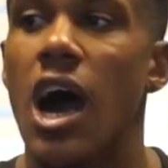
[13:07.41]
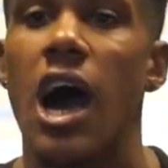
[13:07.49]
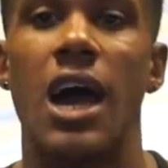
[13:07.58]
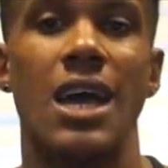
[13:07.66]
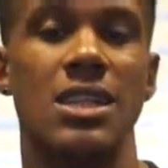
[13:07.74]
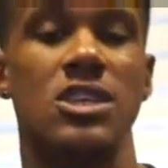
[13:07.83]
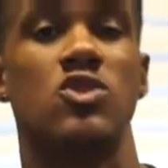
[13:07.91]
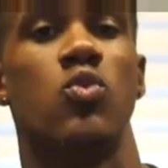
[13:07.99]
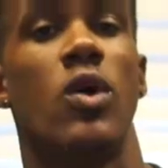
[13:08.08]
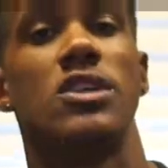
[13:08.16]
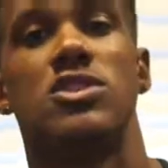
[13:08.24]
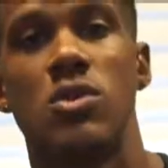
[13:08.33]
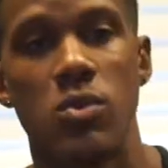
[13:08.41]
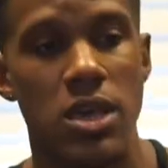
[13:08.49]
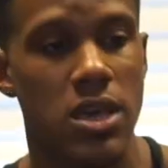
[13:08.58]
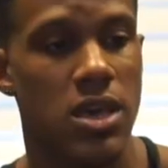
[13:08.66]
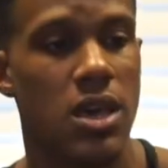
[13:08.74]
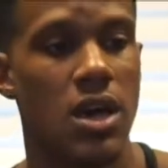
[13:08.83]
at least once a
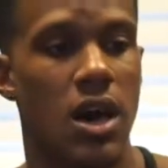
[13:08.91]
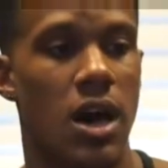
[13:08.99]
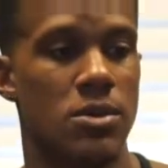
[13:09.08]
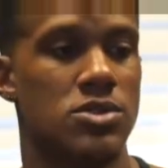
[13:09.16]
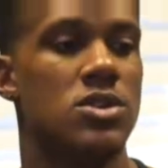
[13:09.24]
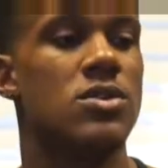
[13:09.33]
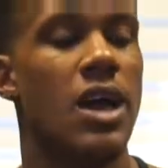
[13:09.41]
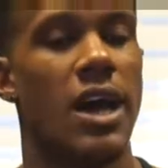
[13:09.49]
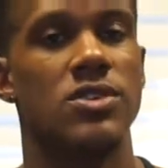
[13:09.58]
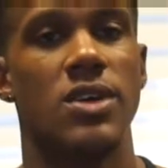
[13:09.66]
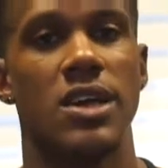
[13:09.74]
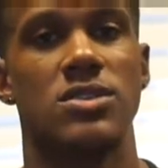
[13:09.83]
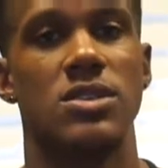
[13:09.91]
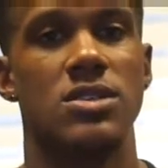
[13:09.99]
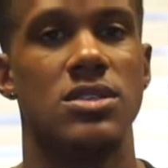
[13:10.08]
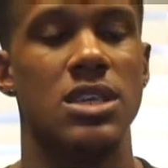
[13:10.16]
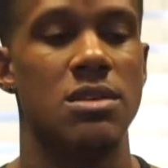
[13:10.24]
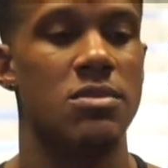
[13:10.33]
week, so you guys will actually
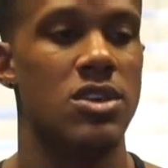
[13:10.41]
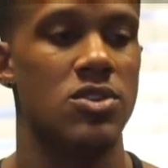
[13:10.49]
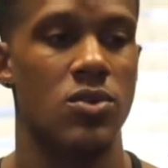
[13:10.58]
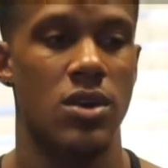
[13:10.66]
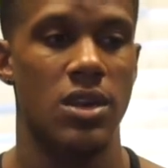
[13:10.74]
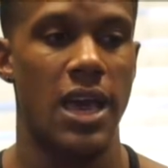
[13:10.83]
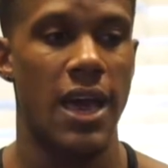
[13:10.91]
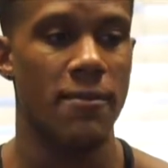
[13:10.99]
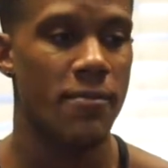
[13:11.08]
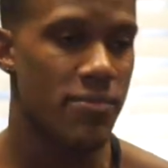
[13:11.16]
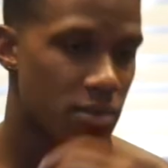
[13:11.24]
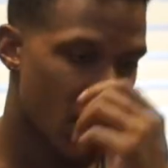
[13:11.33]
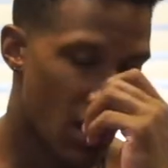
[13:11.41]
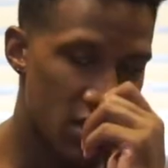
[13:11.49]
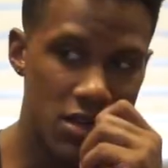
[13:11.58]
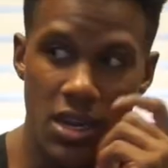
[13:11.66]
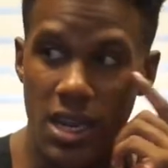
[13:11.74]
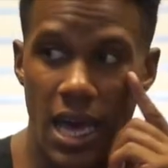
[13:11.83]
see me doing that.
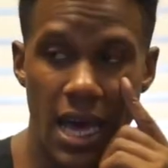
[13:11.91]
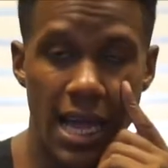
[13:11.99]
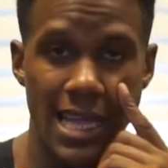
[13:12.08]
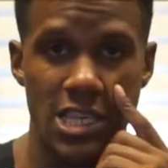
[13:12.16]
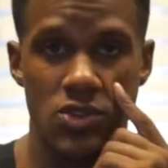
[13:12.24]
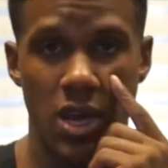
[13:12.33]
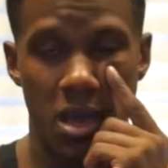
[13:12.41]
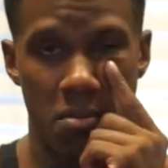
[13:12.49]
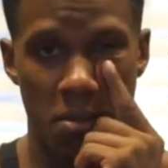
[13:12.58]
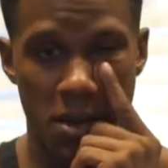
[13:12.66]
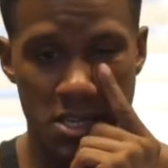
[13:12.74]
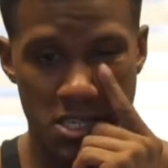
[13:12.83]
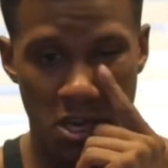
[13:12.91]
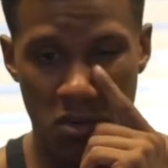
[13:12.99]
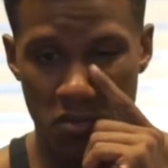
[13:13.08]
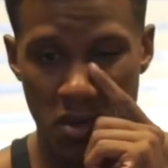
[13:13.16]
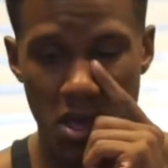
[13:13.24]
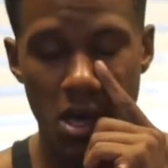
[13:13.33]
Other than that, I like to train by
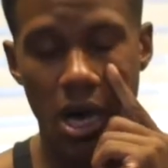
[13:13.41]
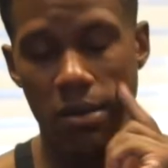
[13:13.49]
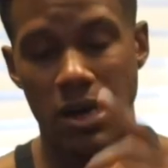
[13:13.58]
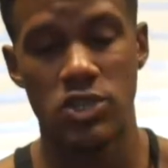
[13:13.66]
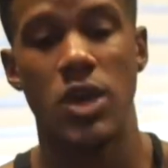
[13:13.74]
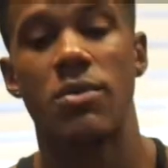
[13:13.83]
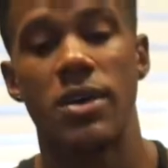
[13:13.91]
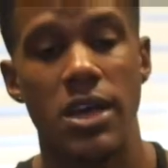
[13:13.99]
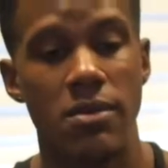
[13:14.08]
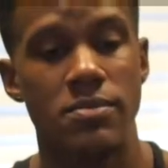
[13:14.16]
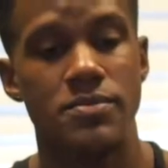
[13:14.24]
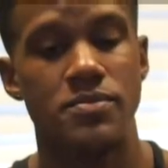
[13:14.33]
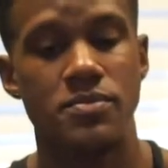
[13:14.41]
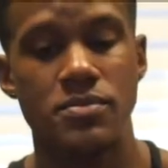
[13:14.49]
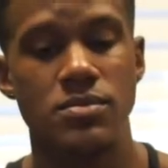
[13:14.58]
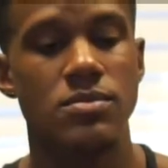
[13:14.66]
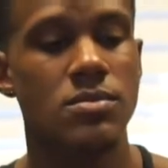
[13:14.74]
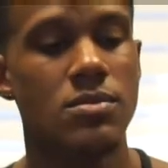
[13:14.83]
myself. I train with him
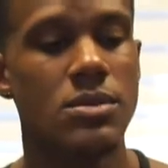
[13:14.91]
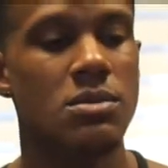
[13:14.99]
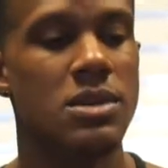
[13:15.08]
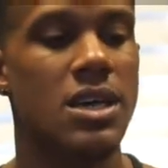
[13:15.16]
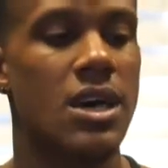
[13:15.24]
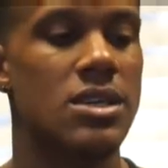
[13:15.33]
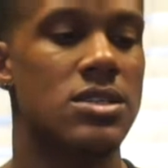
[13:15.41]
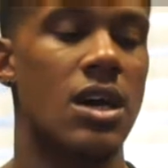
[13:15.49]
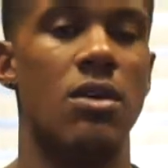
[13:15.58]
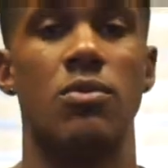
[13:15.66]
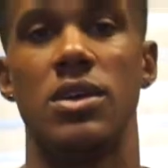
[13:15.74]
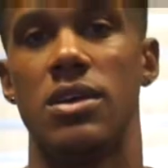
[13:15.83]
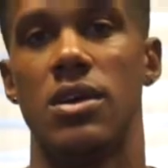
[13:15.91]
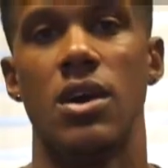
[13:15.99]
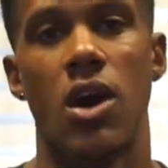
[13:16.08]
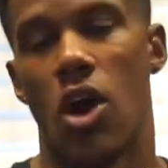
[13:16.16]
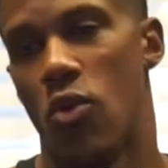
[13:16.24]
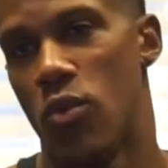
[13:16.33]
because we
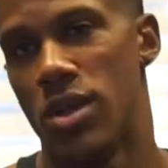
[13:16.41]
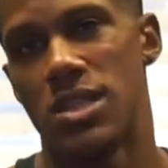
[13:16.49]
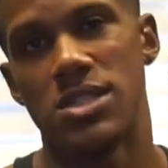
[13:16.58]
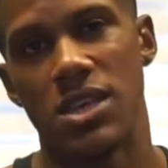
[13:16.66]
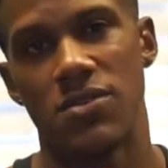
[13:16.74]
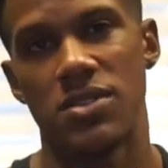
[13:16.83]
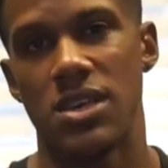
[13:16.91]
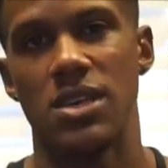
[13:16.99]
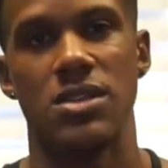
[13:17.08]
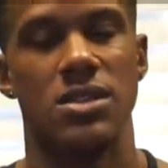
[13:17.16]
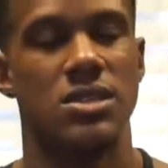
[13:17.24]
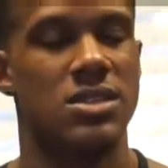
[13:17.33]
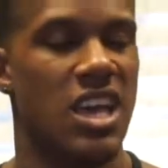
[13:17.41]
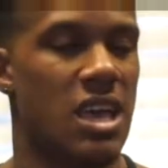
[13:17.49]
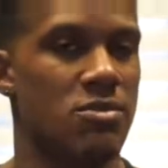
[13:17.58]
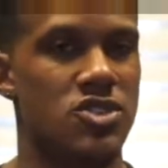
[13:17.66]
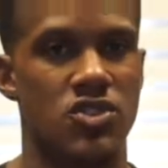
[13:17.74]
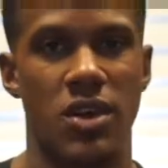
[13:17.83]
are relatively the
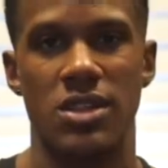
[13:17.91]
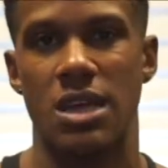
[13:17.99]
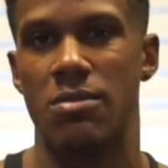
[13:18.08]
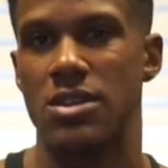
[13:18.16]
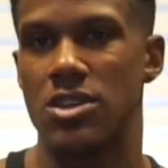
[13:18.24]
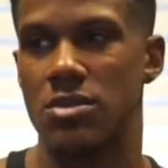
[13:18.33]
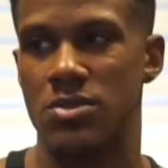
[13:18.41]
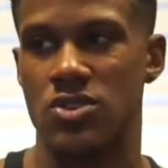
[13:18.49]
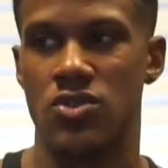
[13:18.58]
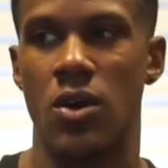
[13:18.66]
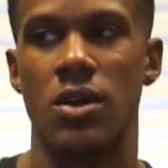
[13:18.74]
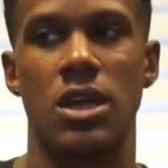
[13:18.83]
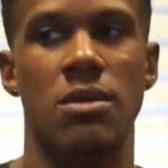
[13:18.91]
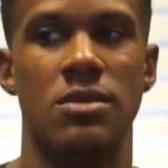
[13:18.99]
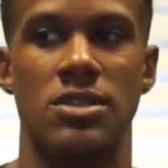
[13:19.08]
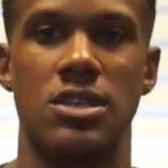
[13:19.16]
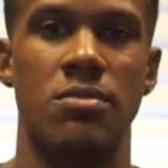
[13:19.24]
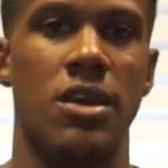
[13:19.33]
same strength. I'm a little bit stronger than him
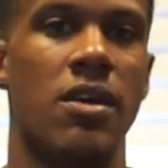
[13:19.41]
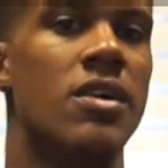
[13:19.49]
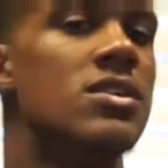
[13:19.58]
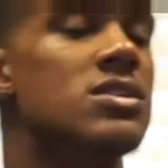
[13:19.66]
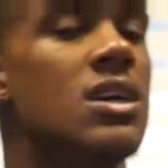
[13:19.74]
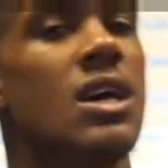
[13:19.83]
in some areas.